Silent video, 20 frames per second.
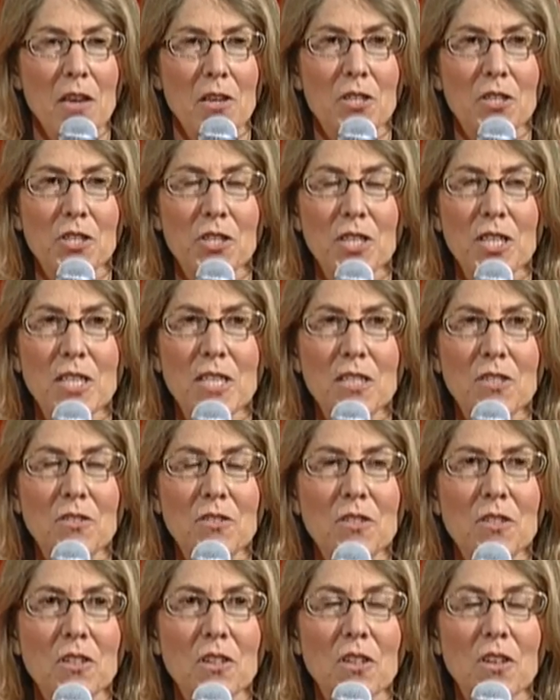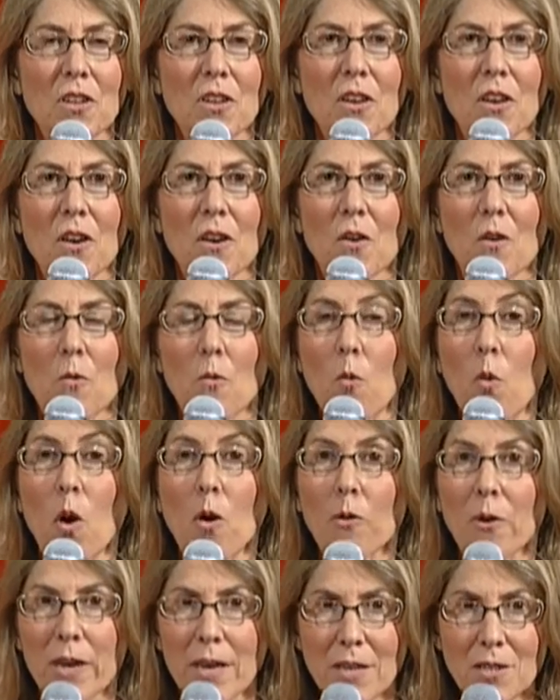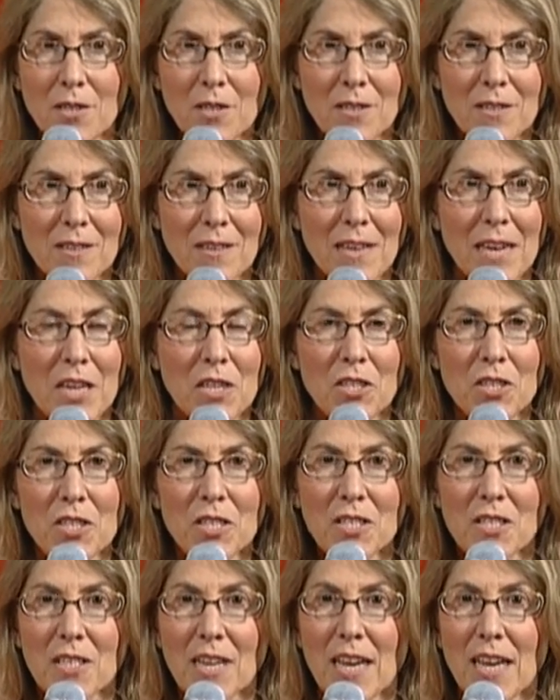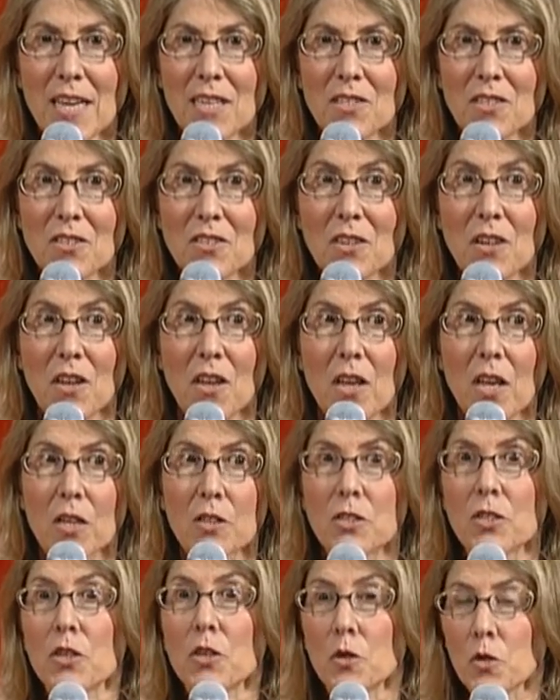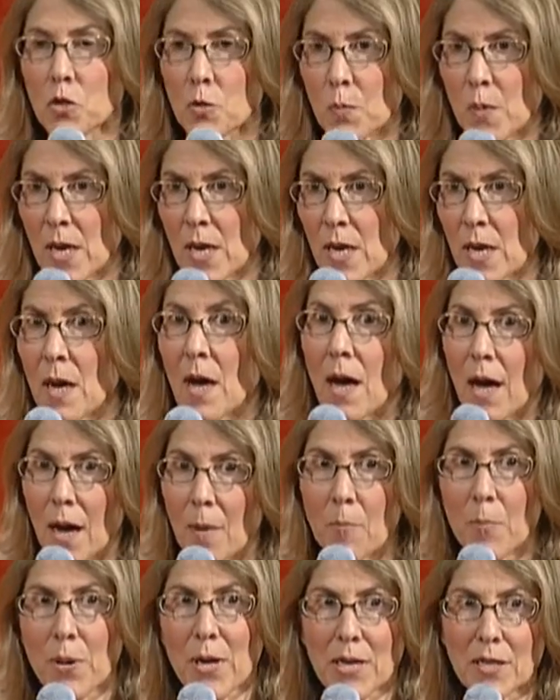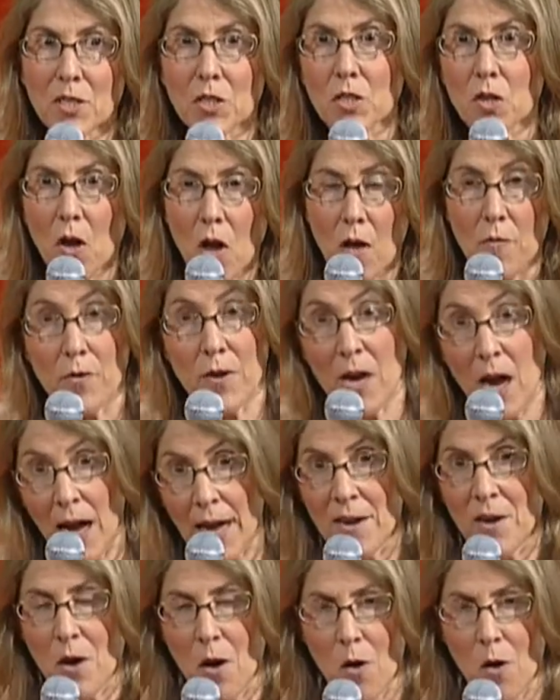She's worried. She says, excuse me, I'm pissed off and I